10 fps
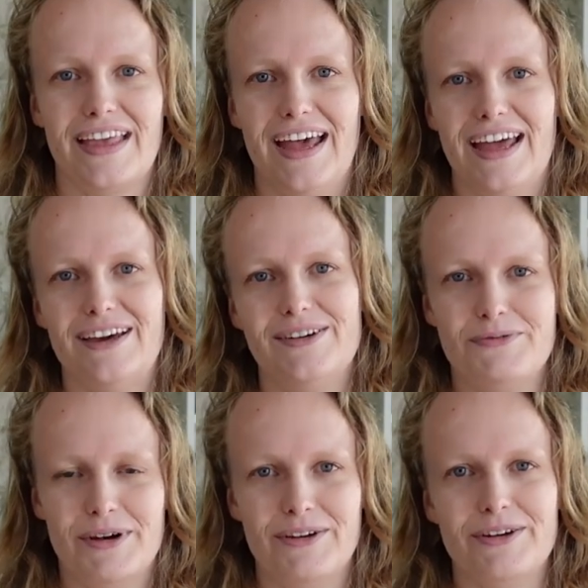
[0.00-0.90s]
Hello
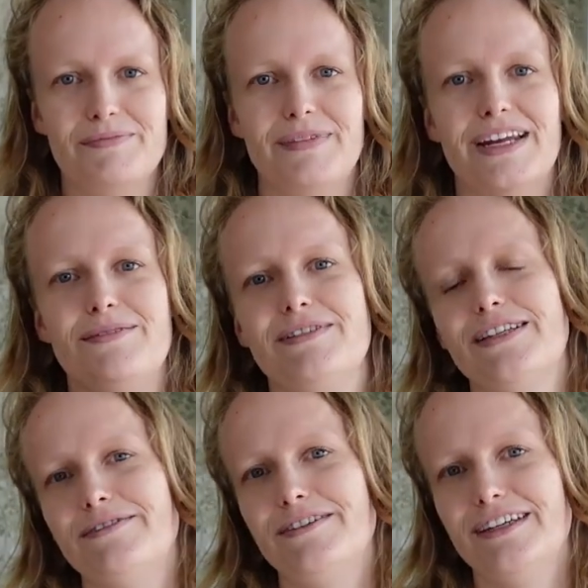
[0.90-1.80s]
and welcome, my name is
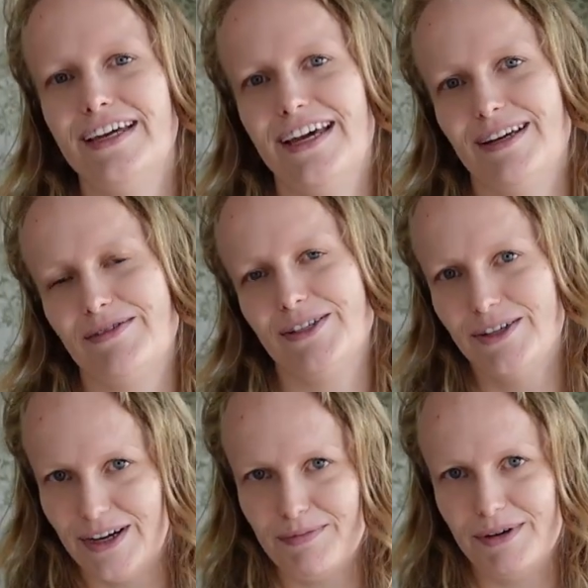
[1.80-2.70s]
Daphne and I'm
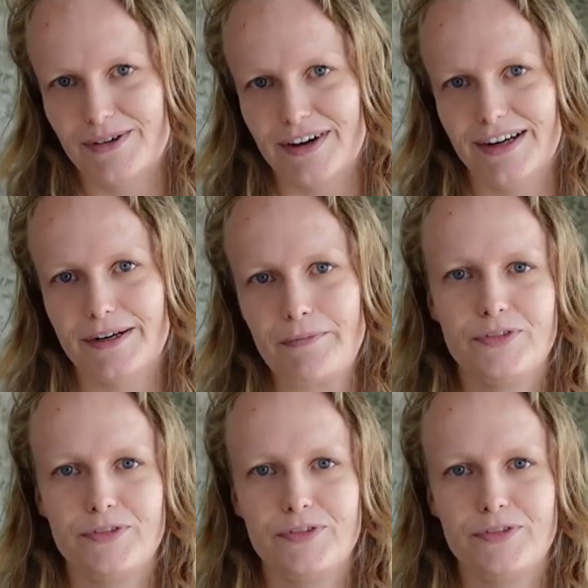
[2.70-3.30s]
so happy you're here.